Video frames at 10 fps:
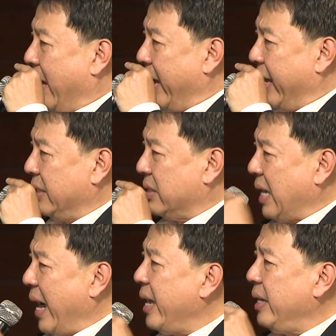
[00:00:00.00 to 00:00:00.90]
are
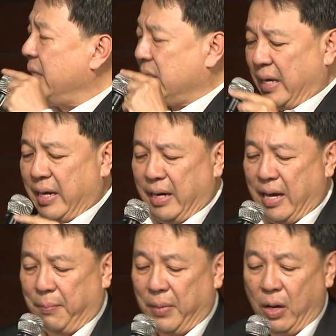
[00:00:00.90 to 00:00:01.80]
entirely taken
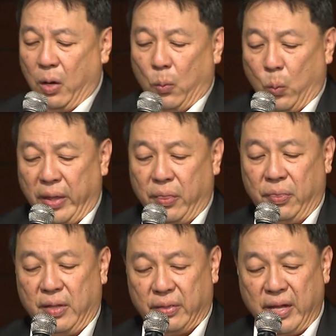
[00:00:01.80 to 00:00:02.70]
up
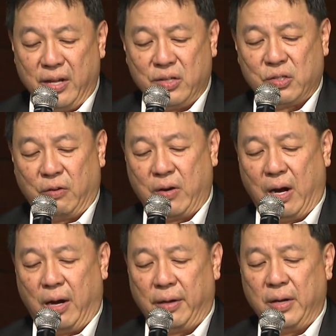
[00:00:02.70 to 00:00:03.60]
with the things of
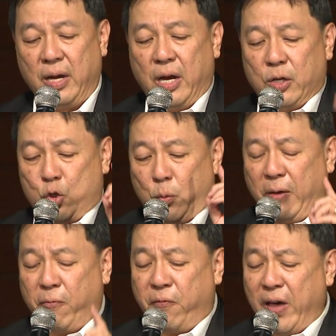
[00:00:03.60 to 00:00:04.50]
God. To
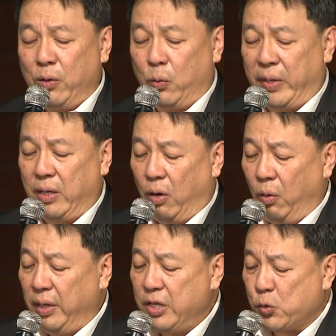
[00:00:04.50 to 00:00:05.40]
be filled with the
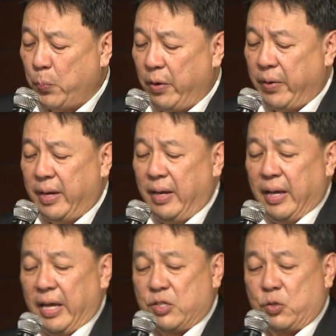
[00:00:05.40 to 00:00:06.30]
Holy Spirit
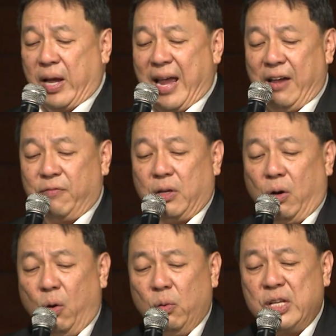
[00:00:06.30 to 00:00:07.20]
is to have the
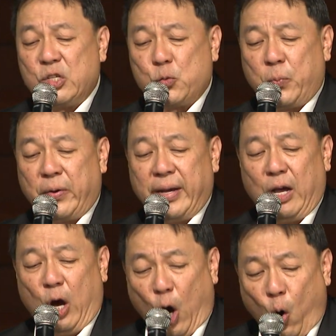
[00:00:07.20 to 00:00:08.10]
Holy Spirit
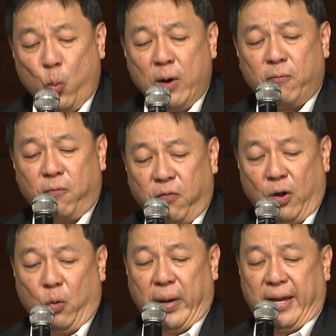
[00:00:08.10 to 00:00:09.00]

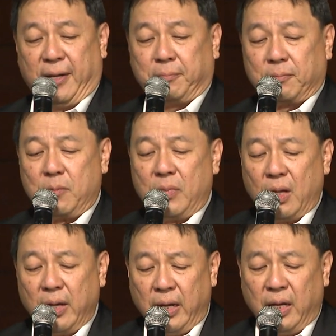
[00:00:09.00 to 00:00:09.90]
overflowing
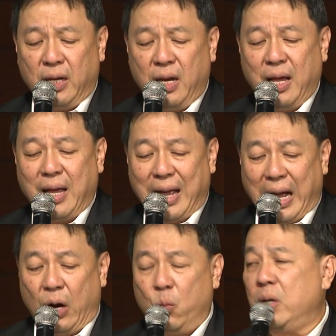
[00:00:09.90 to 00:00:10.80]
in
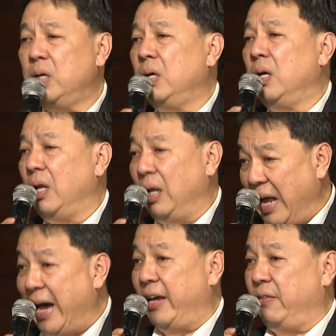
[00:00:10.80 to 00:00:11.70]
our
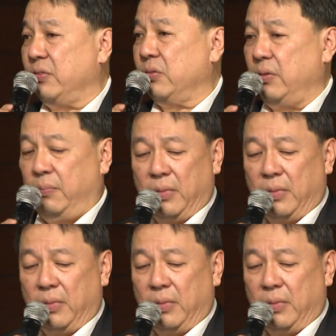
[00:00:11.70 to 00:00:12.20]
lives.